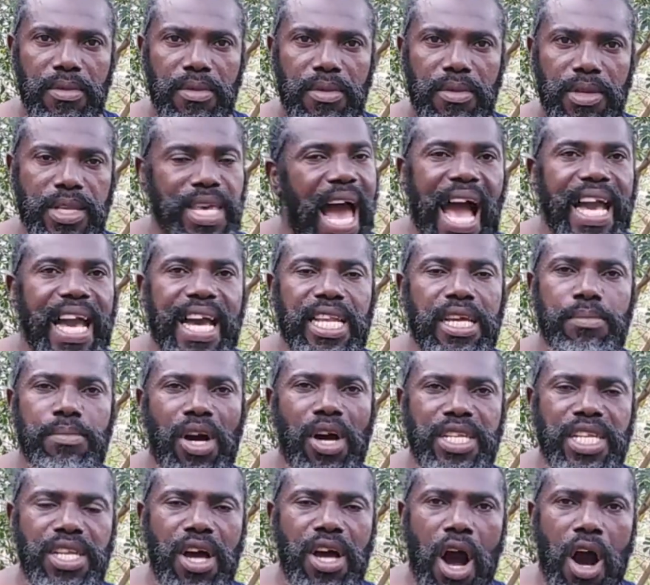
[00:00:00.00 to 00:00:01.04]
Can't get the
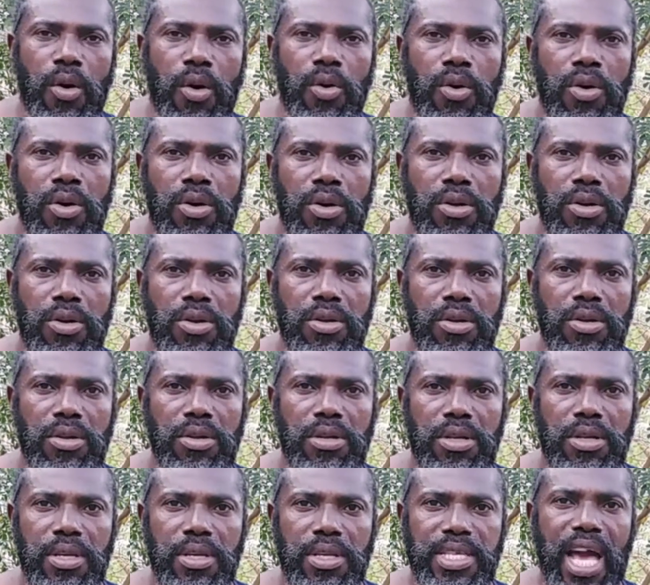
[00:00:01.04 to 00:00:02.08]
money now.
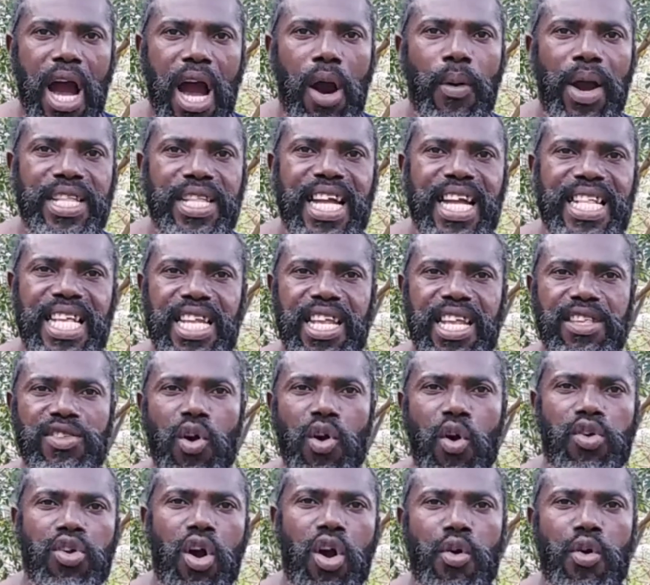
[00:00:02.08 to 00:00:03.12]
You wait until there's
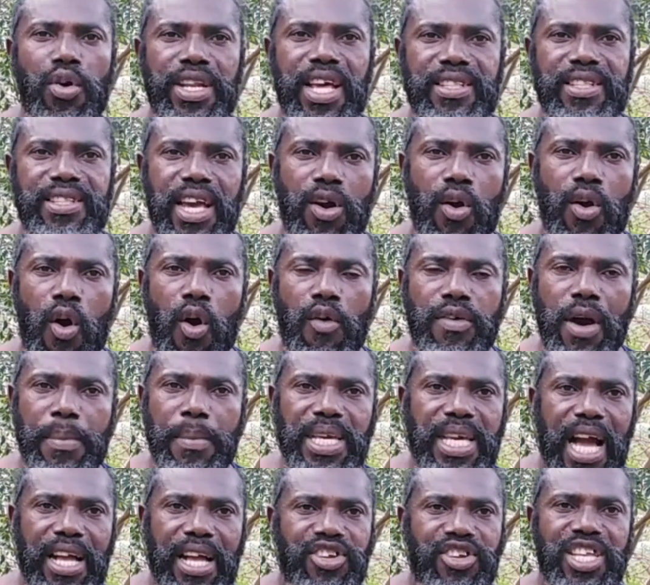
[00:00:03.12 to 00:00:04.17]
no corona thing over
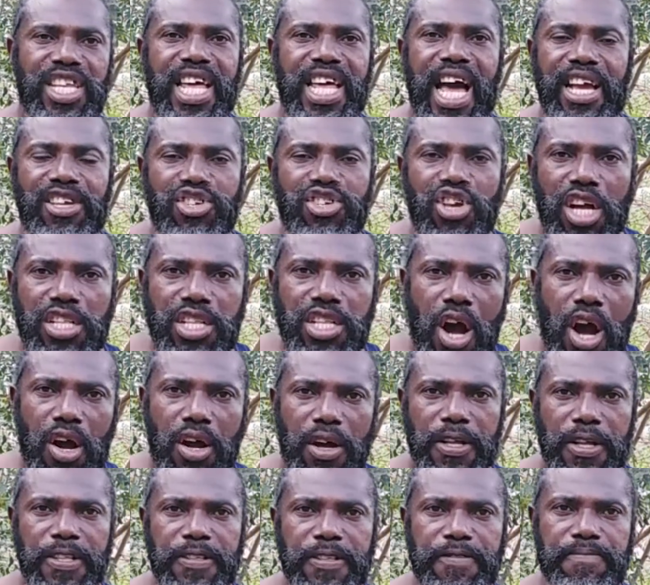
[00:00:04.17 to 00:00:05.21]
because China is shut
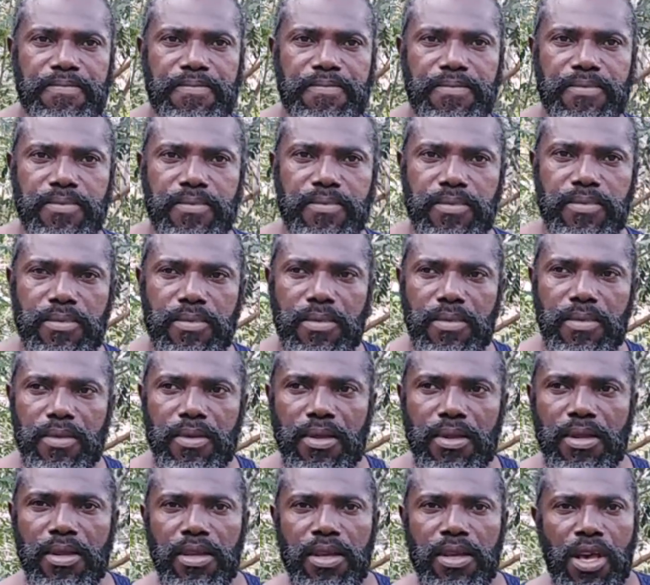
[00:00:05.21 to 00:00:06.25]
down.
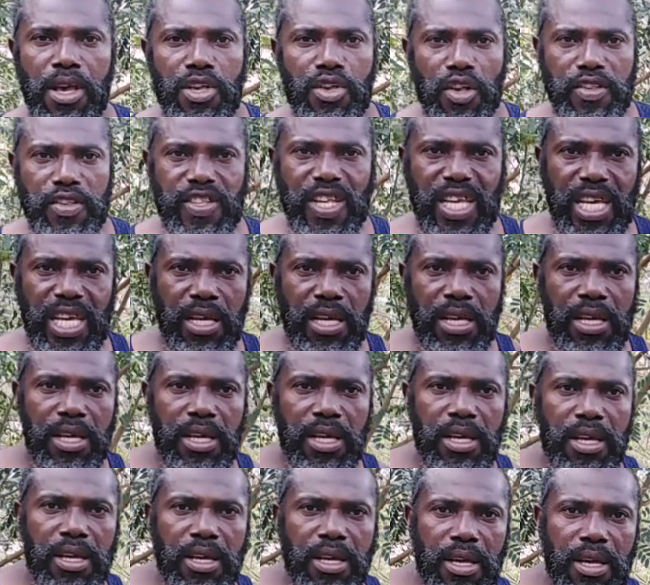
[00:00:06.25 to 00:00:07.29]
You see?
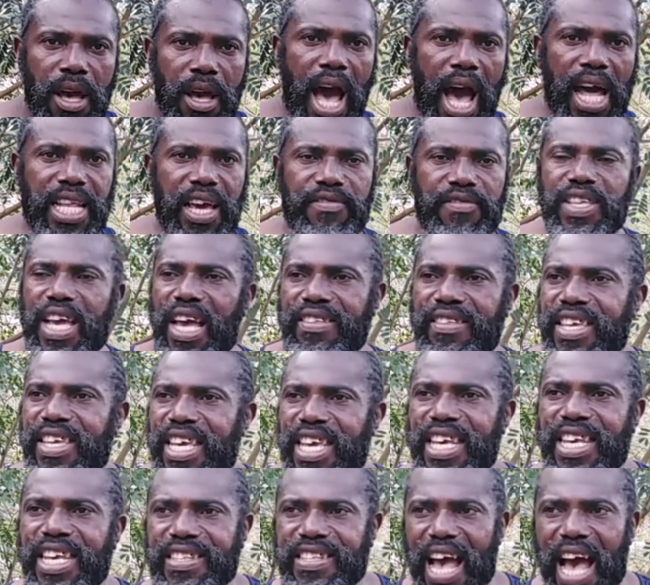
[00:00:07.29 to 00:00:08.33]
And if there's
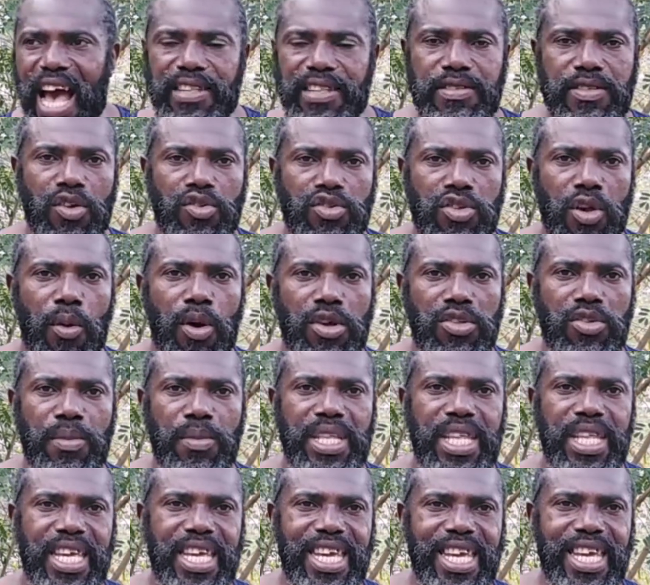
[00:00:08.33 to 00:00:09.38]
Jesus, who's supposed to be
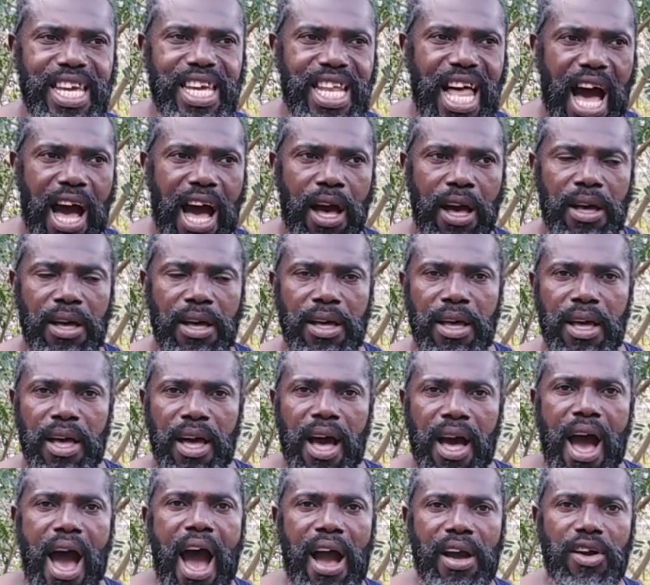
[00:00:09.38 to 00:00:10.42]
the healer,
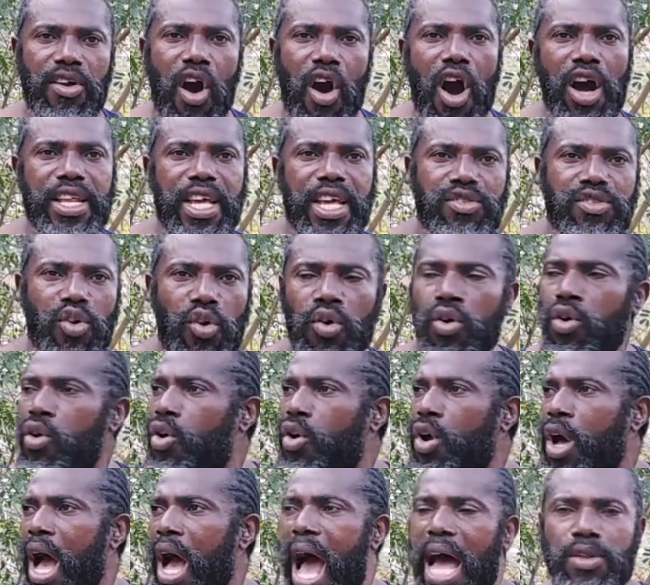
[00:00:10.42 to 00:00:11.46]
according to,
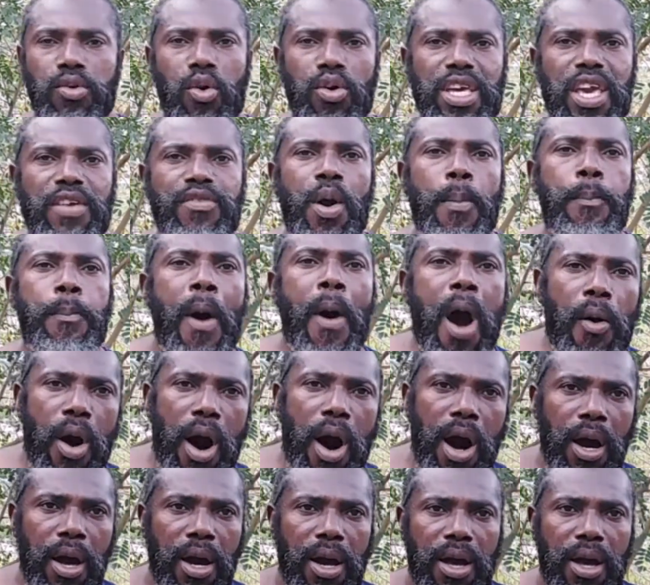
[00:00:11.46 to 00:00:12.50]
and who give you power,